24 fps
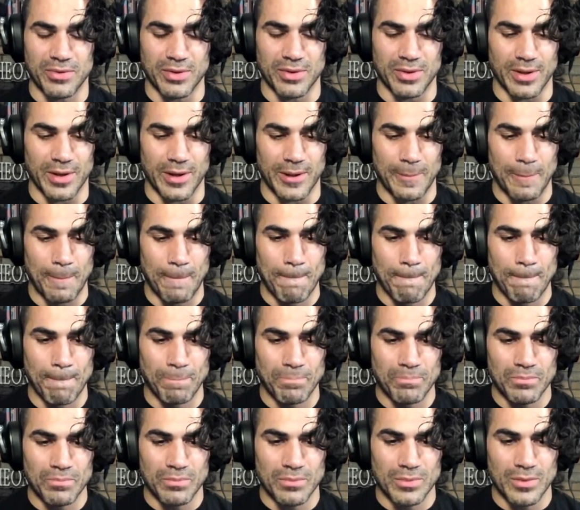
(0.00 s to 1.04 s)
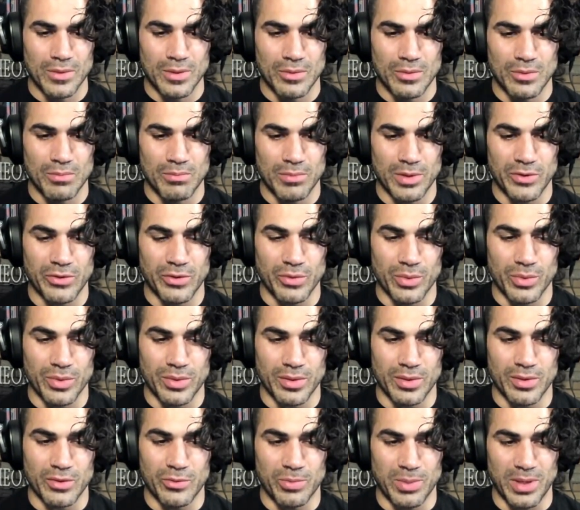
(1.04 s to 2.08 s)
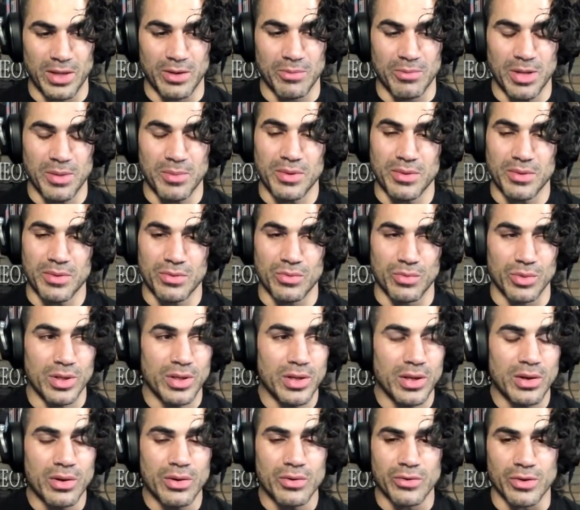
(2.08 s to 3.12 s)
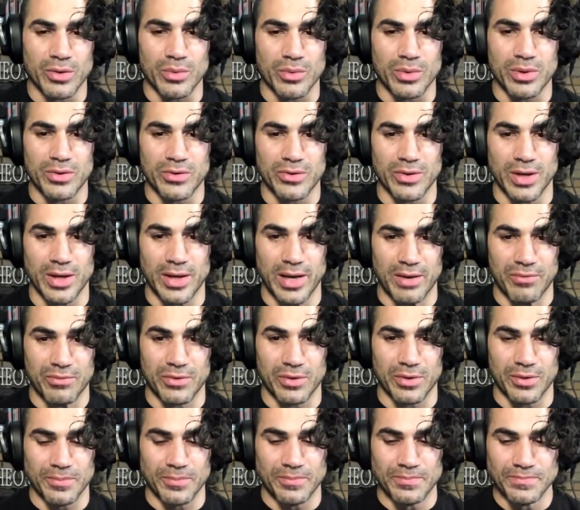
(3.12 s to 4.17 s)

that. Basically within the span of maybe 3 years, I want to say, after,